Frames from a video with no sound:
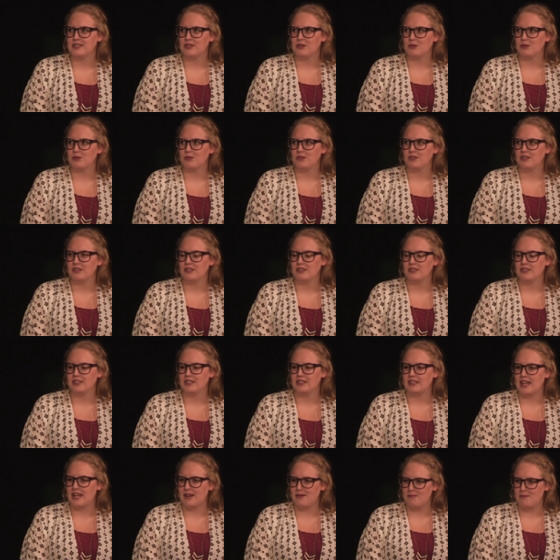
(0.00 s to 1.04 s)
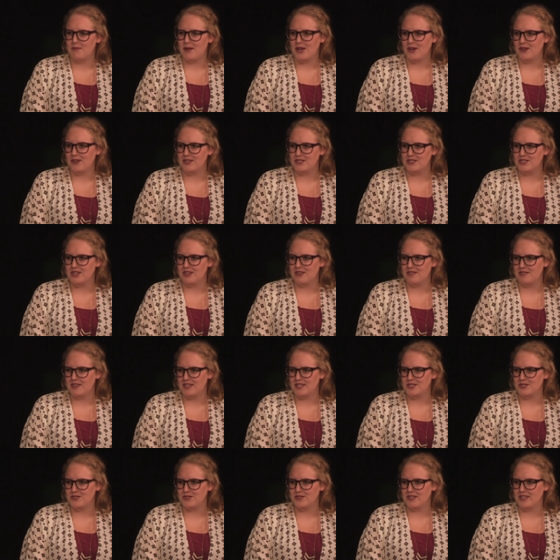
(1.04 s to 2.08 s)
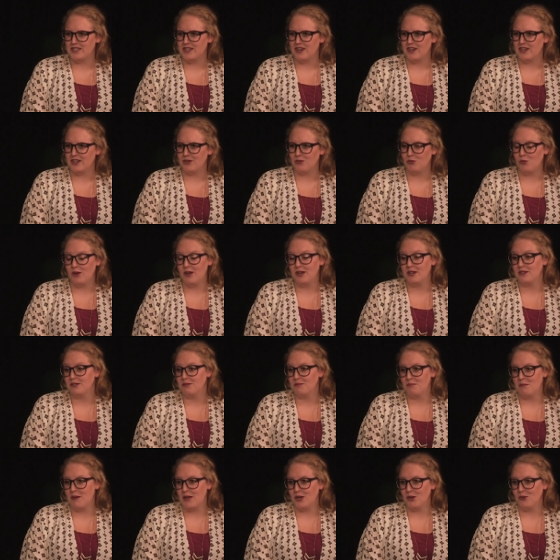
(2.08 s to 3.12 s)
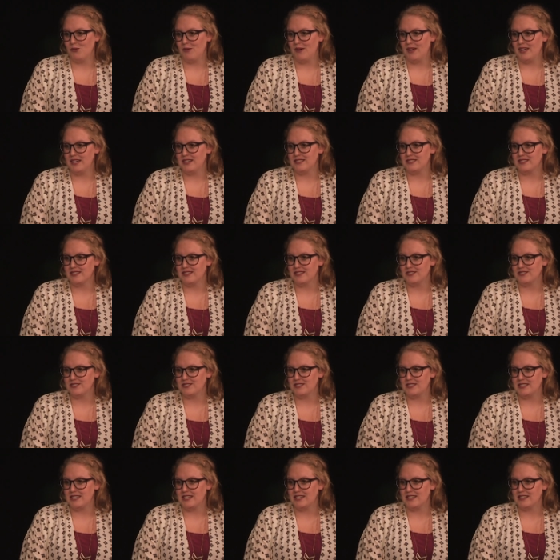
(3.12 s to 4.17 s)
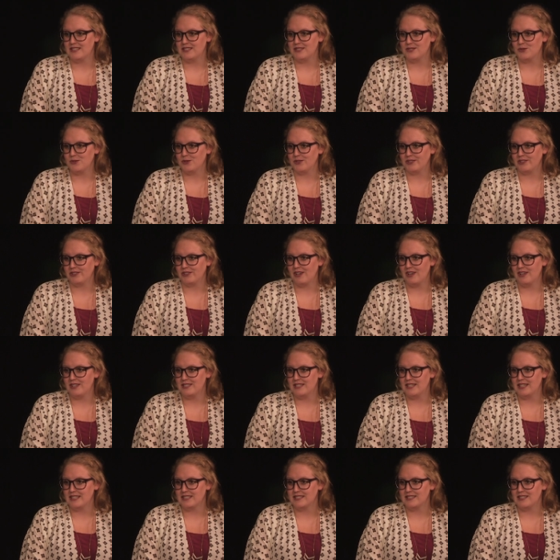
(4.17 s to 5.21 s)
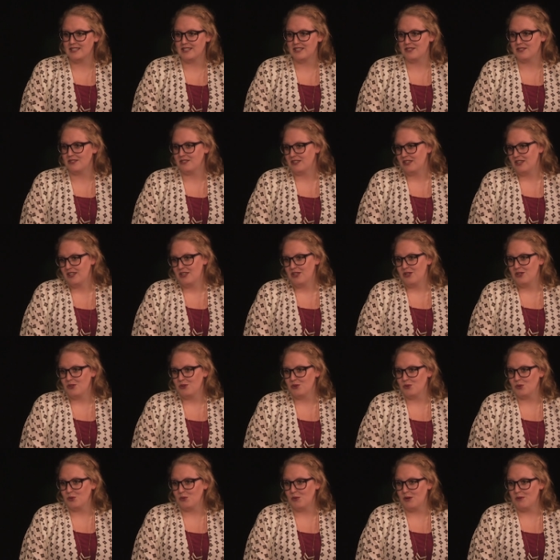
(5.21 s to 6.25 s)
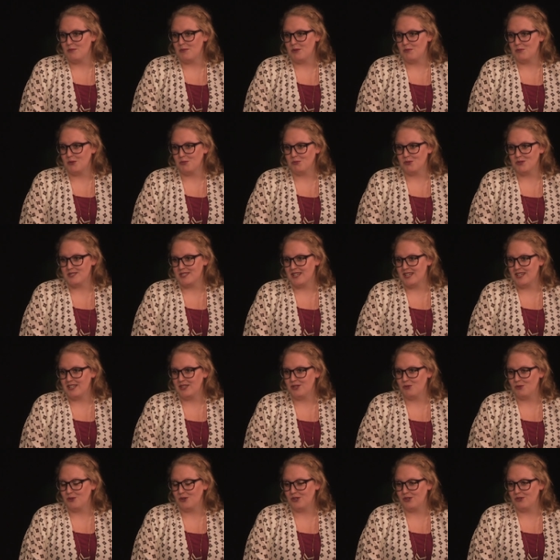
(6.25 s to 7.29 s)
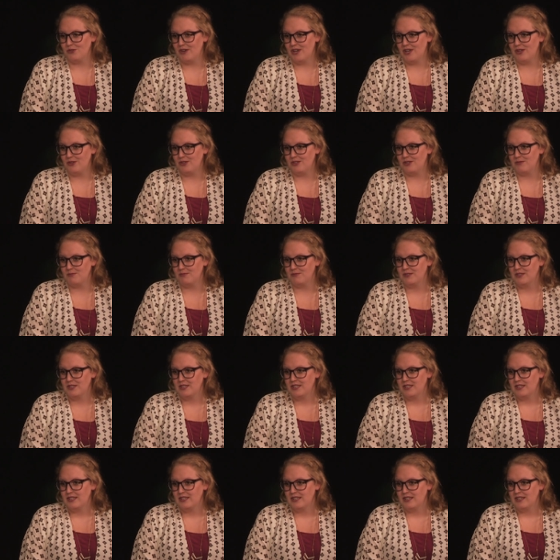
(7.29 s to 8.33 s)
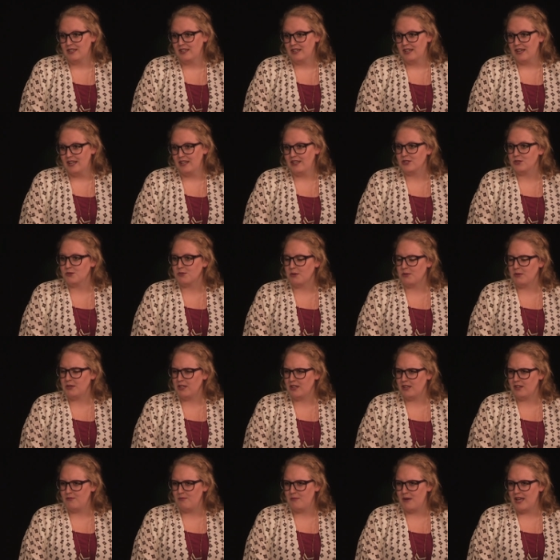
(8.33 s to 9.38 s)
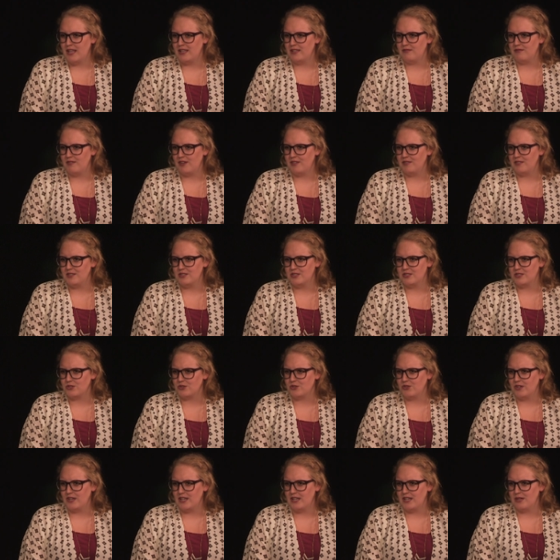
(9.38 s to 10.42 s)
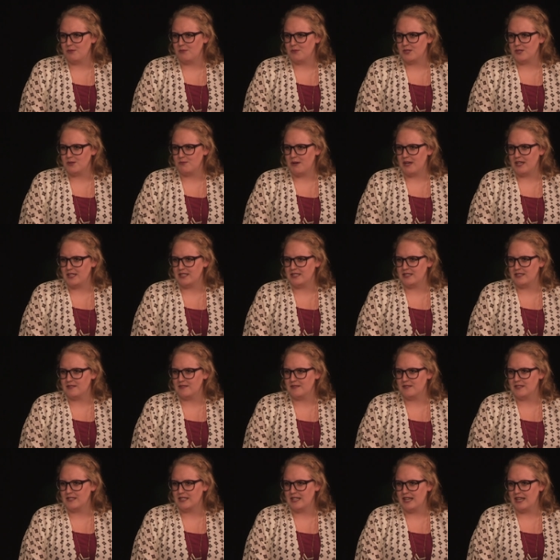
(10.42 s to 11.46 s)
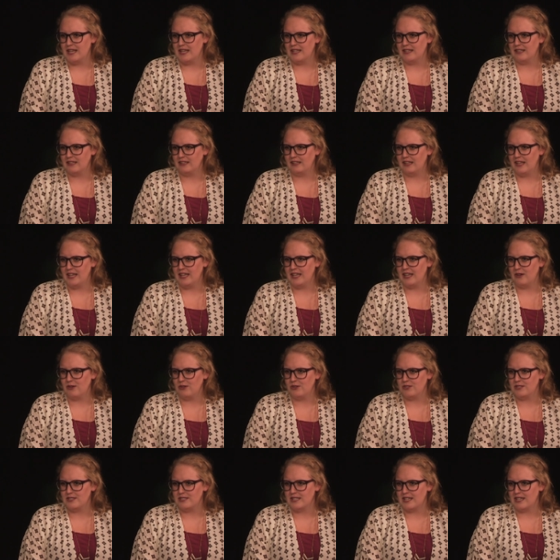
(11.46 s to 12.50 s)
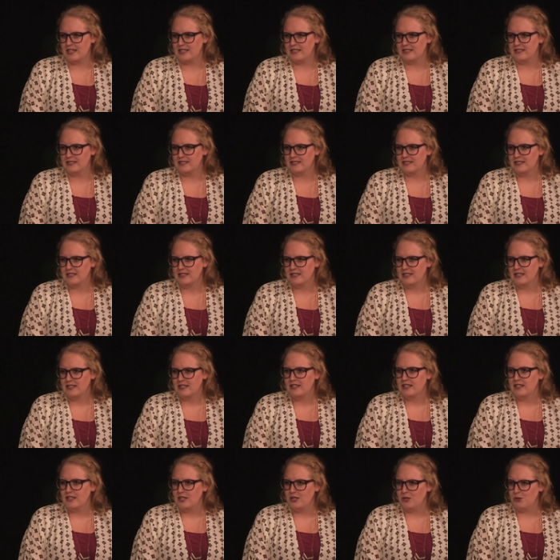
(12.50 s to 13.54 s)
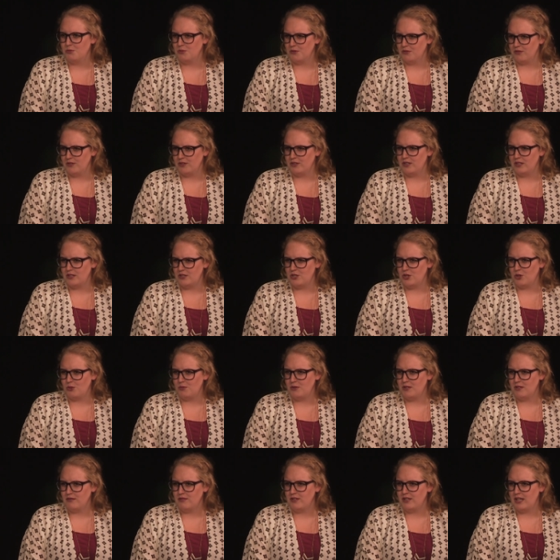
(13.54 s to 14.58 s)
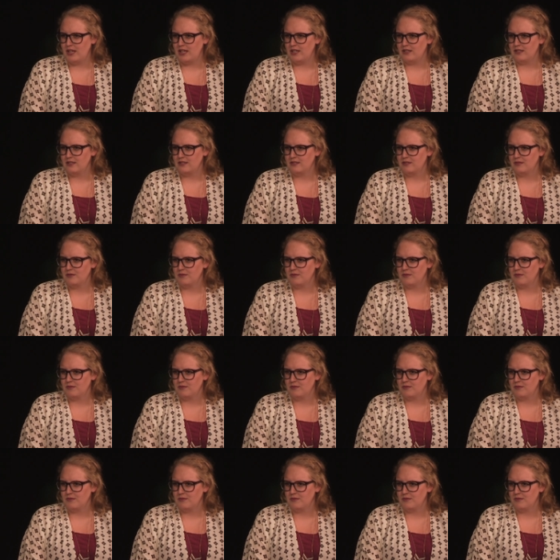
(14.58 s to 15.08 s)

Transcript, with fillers: you know, that marriage of history and art, what better way to understand historical context than through the way people presented the world around them? Right. And there's probably a lot of math involved in just creating perspectives and laying out your designs. Yeah. You prefer Adobe for that?